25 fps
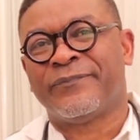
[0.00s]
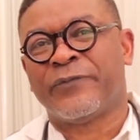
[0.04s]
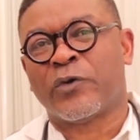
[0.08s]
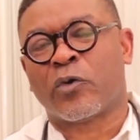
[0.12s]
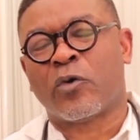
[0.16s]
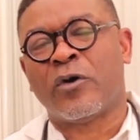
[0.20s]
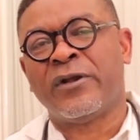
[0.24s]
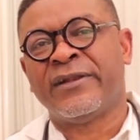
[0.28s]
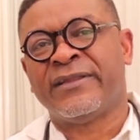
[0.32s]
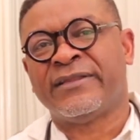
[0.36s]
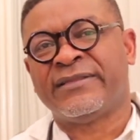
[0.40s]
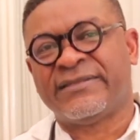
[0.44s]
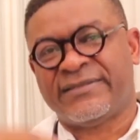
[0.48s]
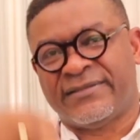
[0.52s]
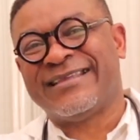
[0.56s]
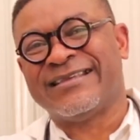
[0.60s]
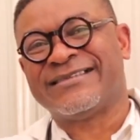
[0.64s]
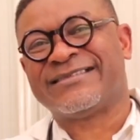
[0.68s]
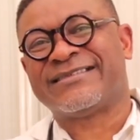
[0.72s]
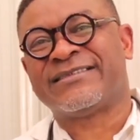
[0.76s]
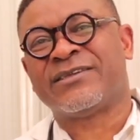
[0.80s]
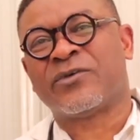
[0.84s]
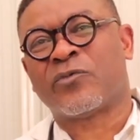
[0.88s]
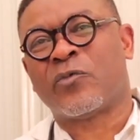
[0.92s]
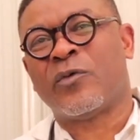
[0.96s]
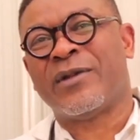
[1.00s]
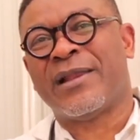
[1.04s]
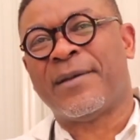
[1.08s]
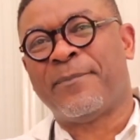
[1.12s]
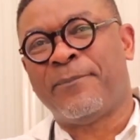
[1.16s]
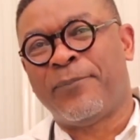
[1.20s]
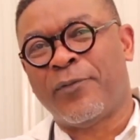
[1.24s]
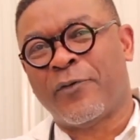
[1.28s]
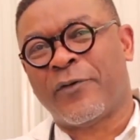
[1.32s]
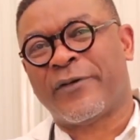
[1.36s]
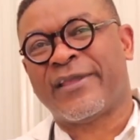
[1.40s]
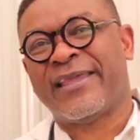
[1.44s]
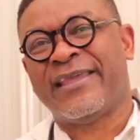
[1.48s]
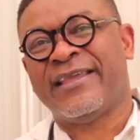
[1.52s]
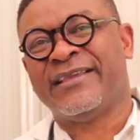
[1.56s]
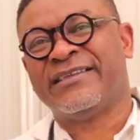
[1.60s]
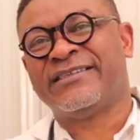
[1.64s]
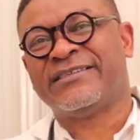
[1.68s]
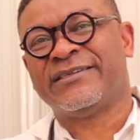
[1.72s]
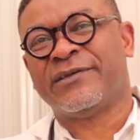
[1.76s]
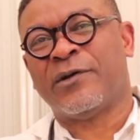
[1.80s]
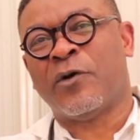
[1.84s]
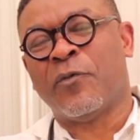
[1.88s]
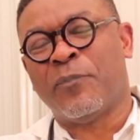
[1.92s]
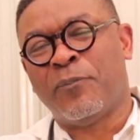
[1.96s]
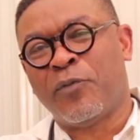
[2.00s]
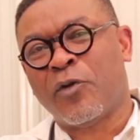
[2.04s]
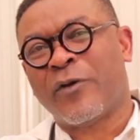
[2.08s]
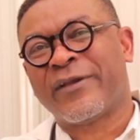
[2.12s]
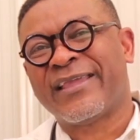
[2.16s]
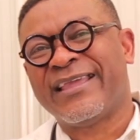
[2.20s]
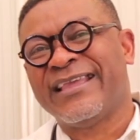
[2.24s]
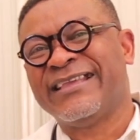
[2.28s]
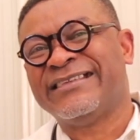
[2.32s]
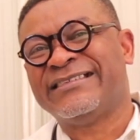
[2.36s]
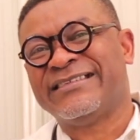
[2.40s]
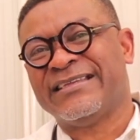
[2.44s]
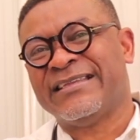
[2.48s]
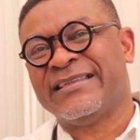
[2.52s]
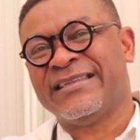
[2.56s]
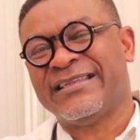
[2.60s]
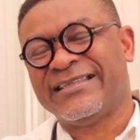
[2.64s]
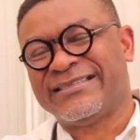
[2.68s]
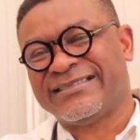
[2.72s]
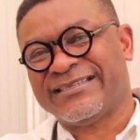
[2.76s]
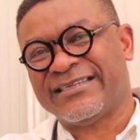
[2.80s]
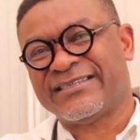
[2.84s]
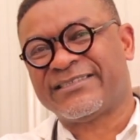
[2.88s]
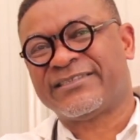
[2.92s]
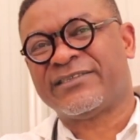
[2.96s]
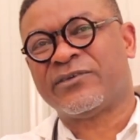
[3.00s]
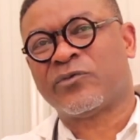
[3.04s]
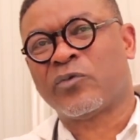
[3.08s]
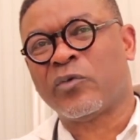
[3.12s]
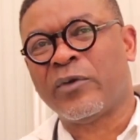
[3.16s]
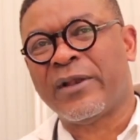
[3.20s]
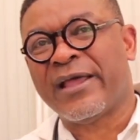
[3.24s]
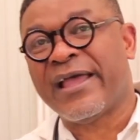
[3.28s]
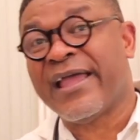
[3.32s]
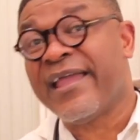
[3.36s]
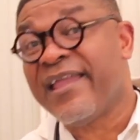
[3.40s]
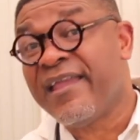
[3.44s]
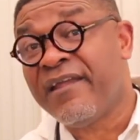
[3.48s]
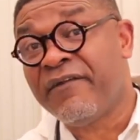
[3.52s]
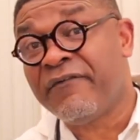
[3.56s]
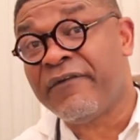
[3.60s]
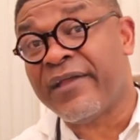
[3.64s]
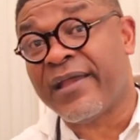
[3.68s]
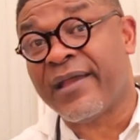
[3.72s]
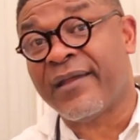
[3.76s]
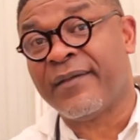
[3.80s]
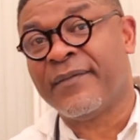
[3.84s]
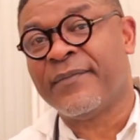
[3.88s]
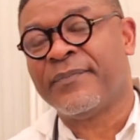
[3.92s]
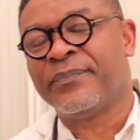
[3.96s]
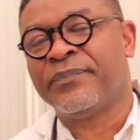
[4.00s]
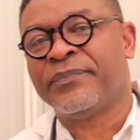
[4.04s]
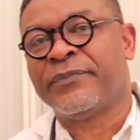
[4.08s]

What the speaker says: They call it testicular blockage or blockage in the testicular area.